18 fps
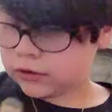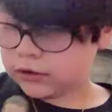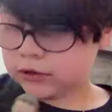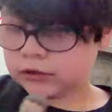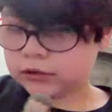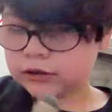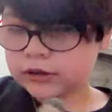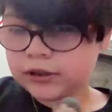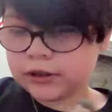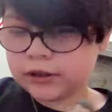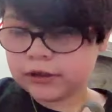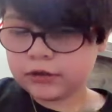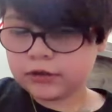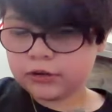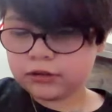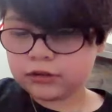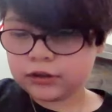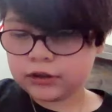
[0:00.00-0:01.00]

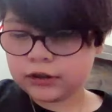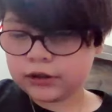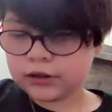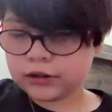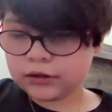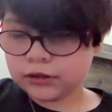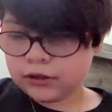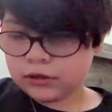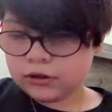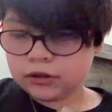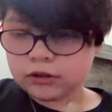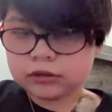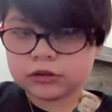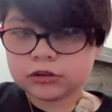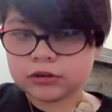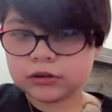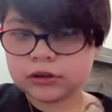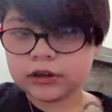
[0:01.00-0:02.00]
attire thing.
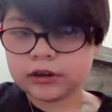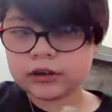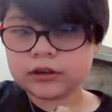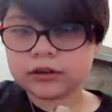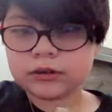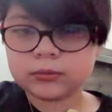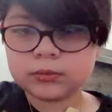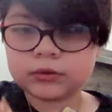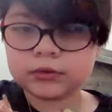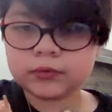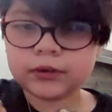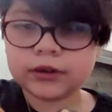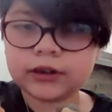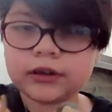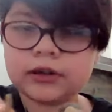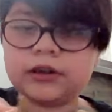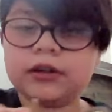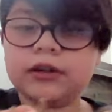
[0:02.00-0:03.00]
Also, he comes
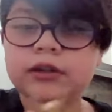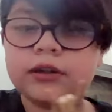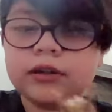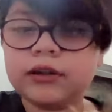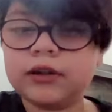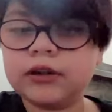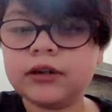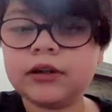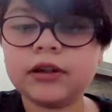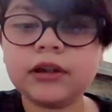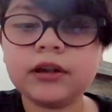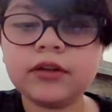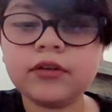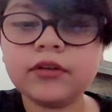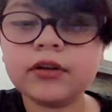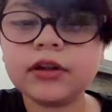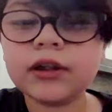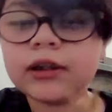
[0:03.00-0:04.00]
with
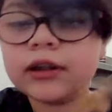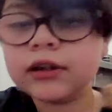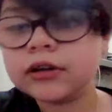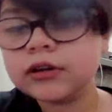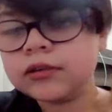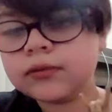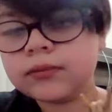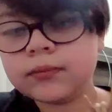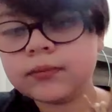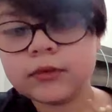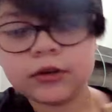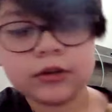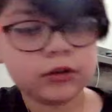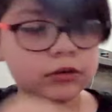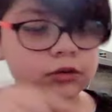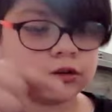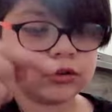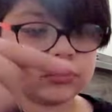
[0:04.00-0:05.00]
these things.
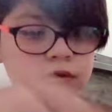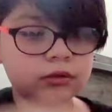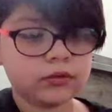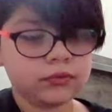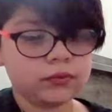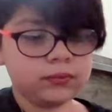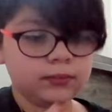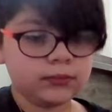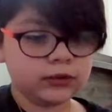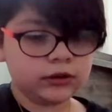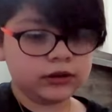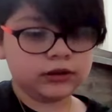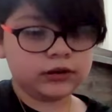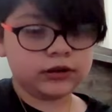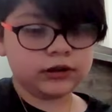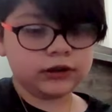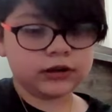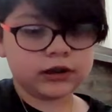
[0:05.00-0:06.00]
Also,
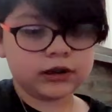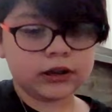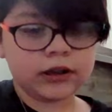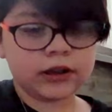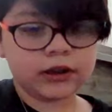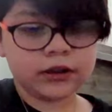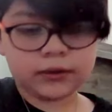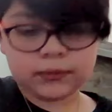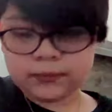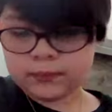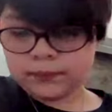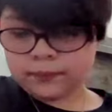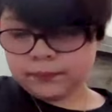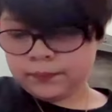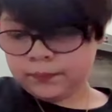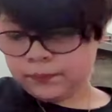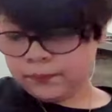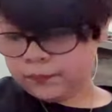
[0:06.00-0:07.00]
this guy.
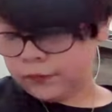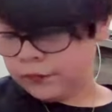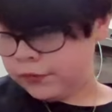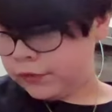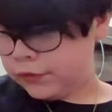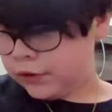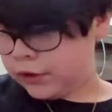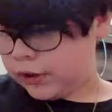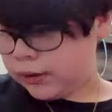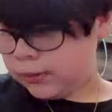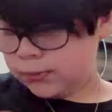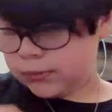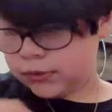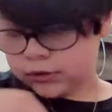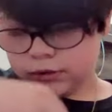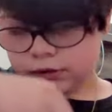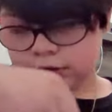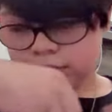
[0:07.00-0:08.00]
I'm
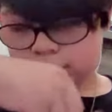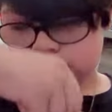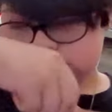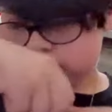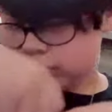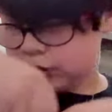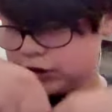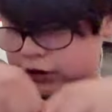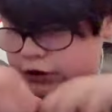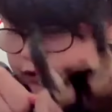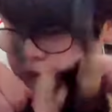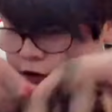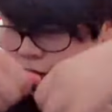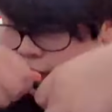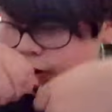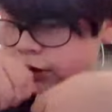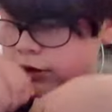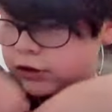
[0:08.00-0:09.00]
gonna
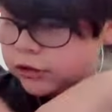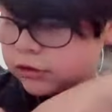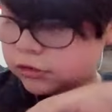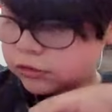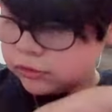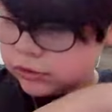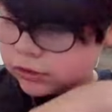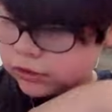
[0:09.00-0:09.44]
change it to